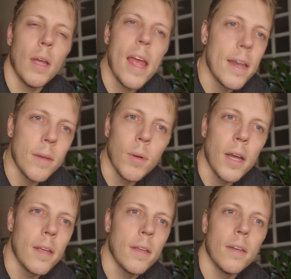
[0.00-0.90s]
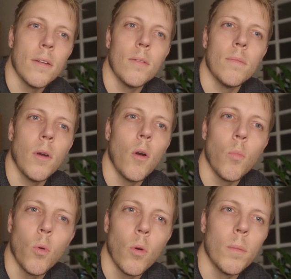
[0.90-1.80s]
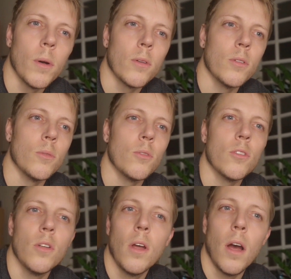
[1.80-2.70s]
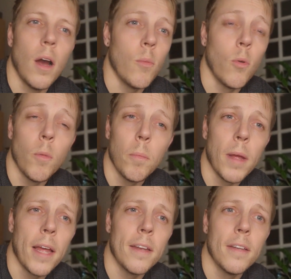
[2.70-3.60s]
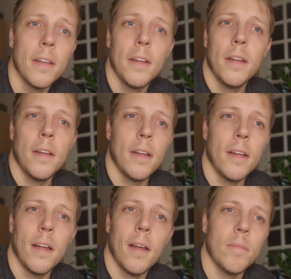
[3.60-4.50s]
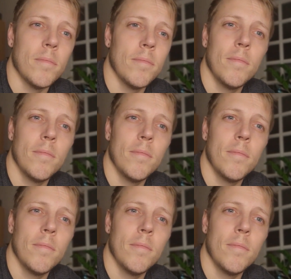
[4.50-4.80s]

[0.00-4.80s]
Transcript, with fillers: anyway. You know, hot water bottles, a warm bed, um,